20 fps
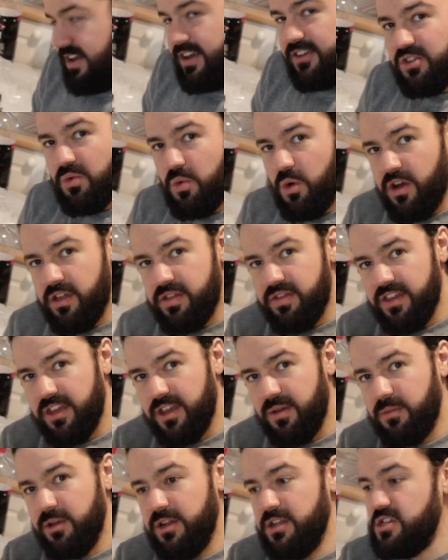So what I think
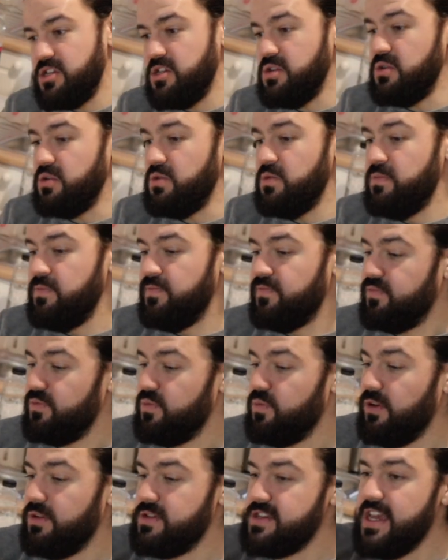I'm going to do,
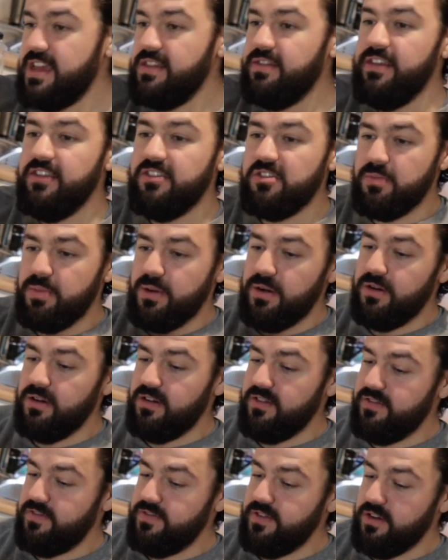I'll take these
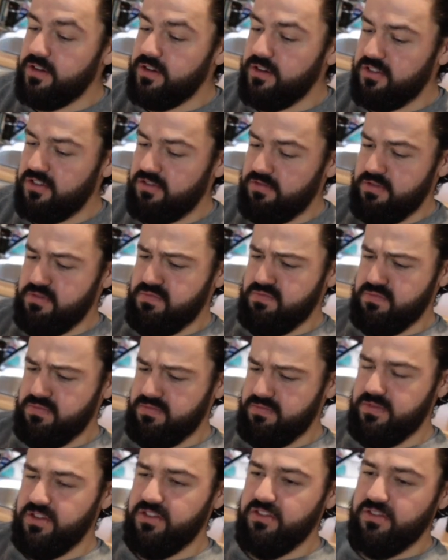apart first.
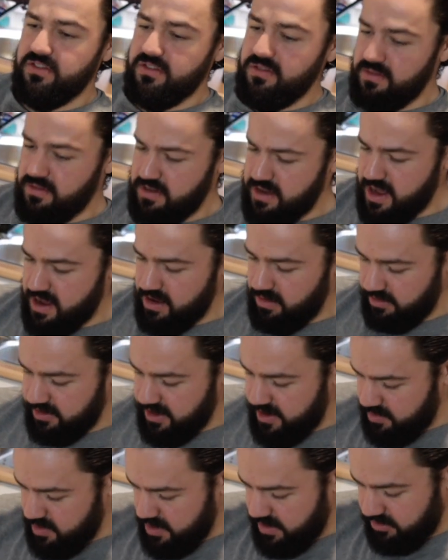This isn't nailed
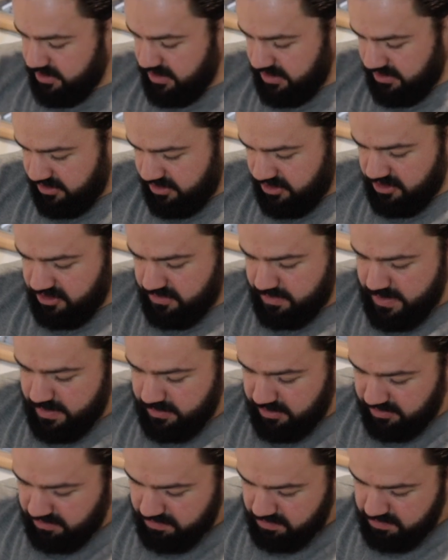up, how's this? Should just be
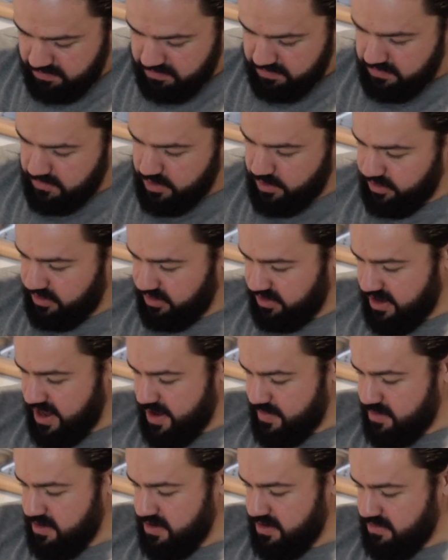able to not
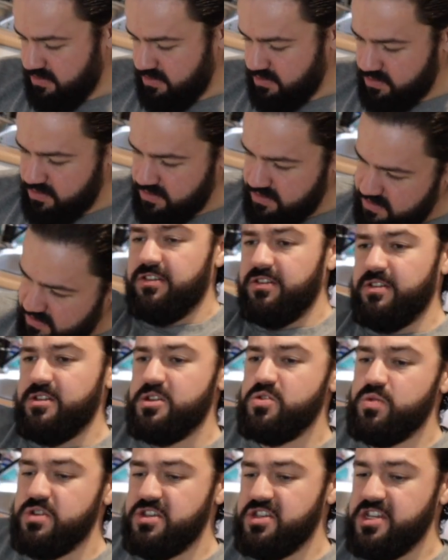snap it. I
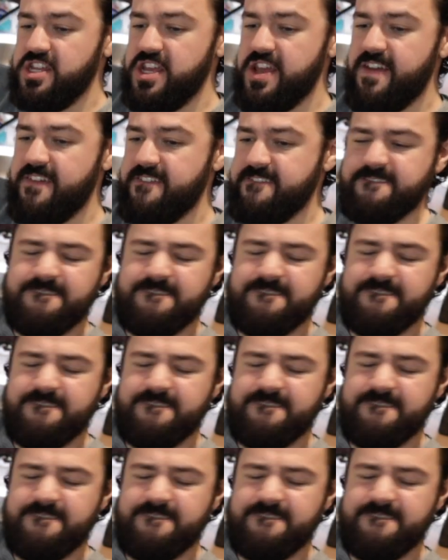twist it.